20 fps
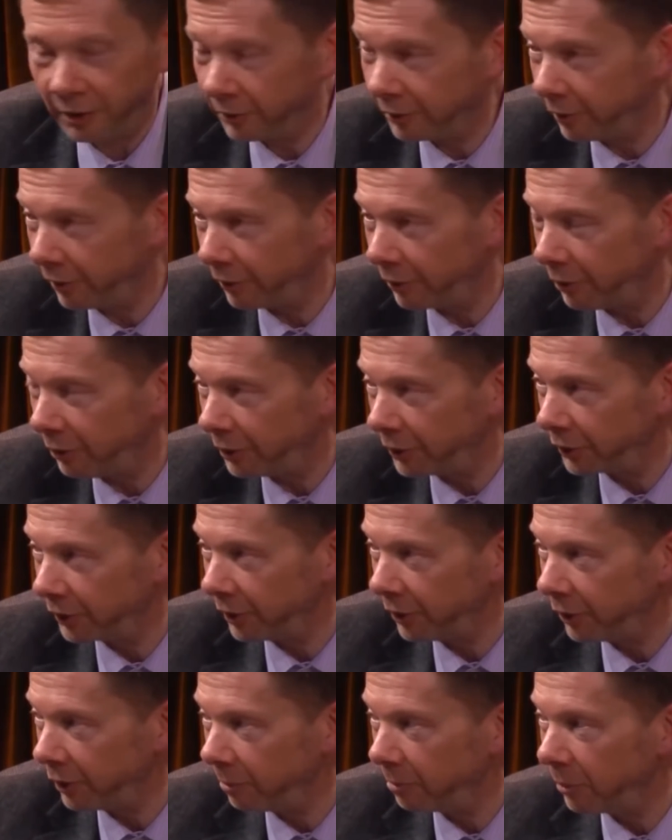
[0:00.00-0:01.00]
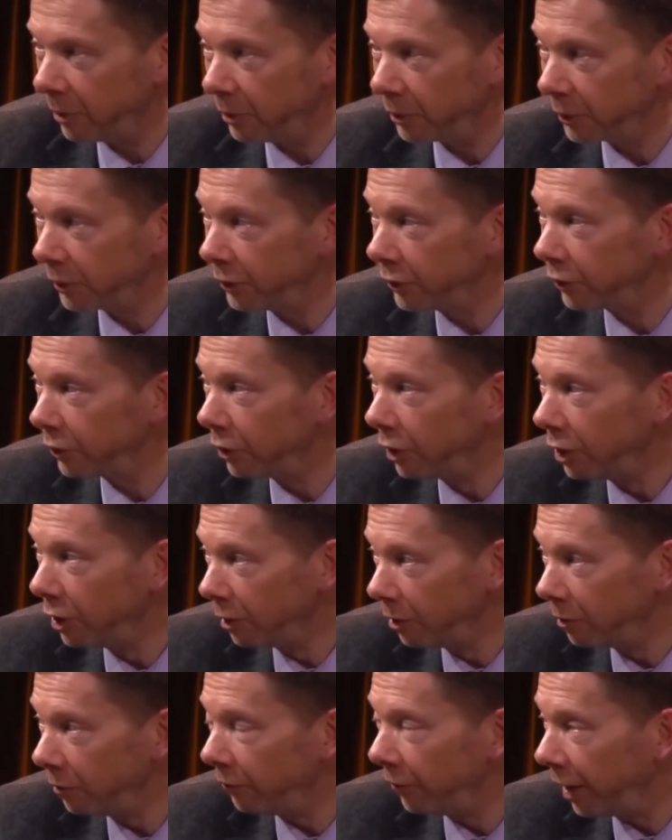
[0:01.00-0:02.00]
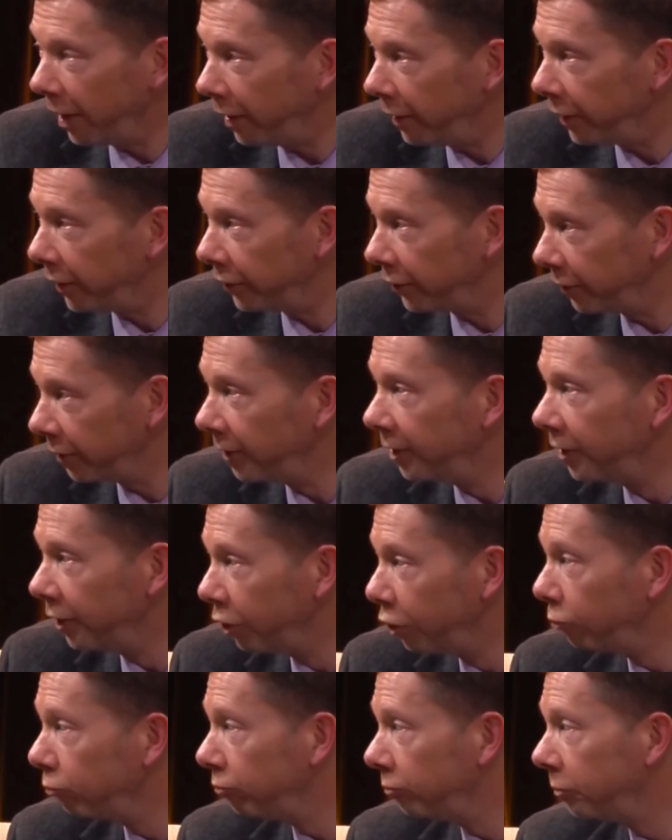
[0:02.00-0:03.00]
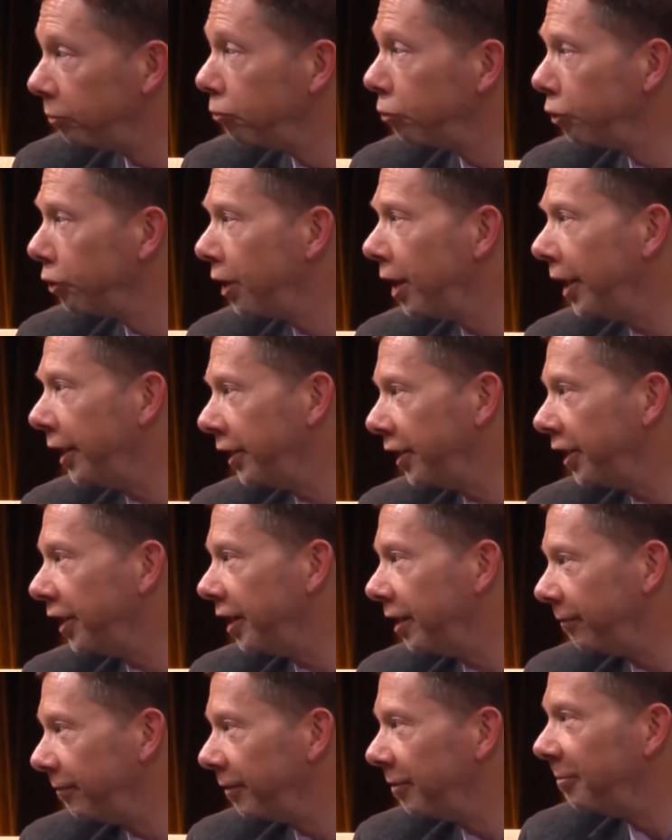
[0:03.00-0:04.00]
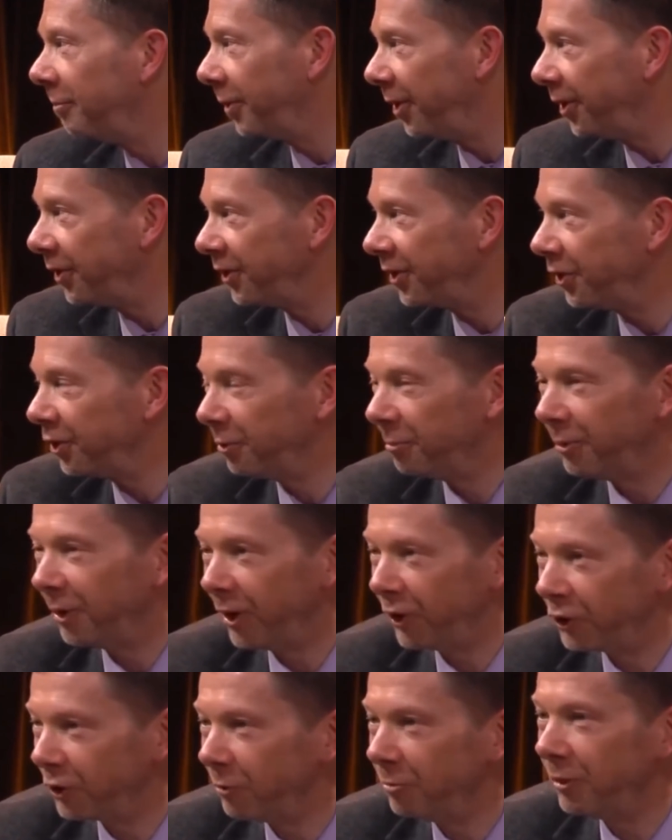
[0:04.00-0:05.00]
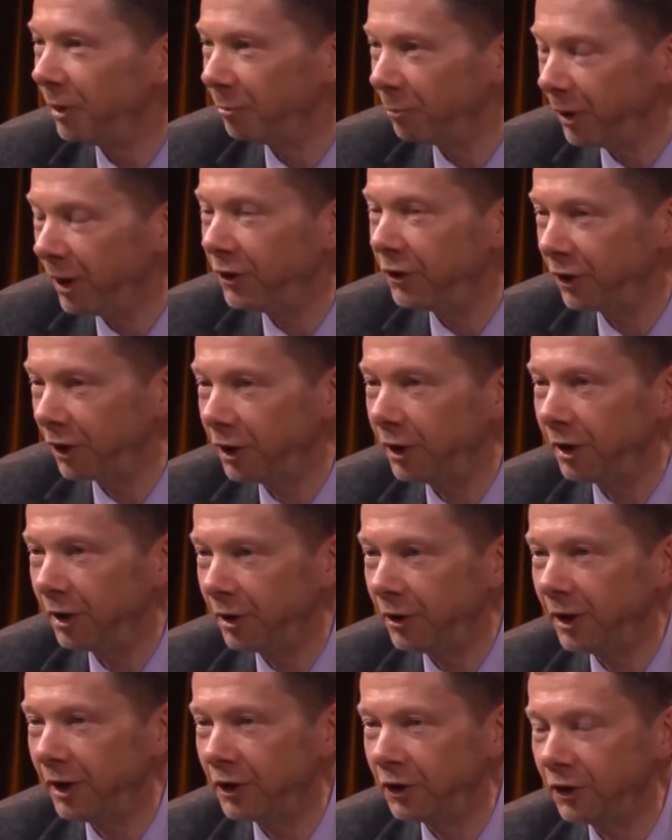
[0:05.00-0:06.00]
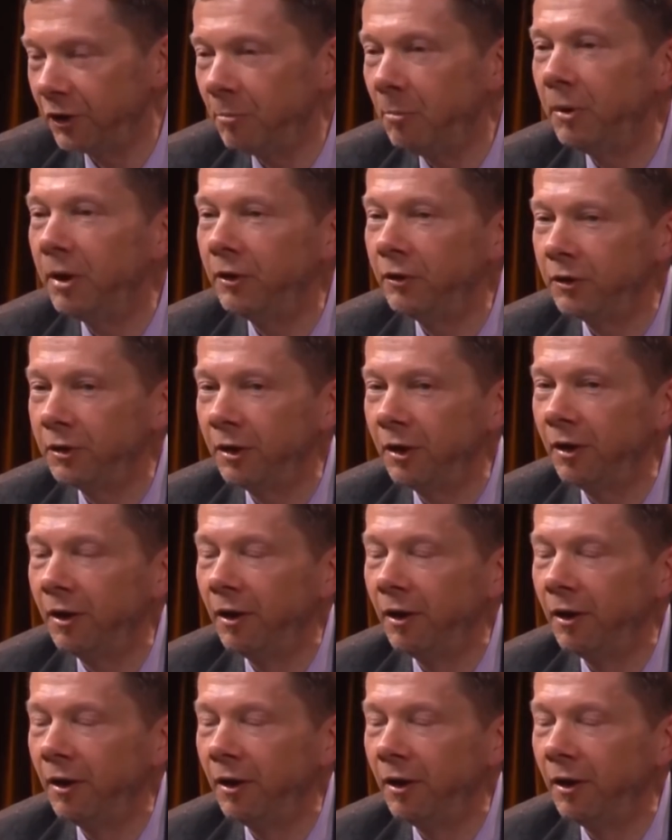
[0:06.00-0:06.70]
thoughts and the emotions varies slightly from person to person, but basically that's the mixture.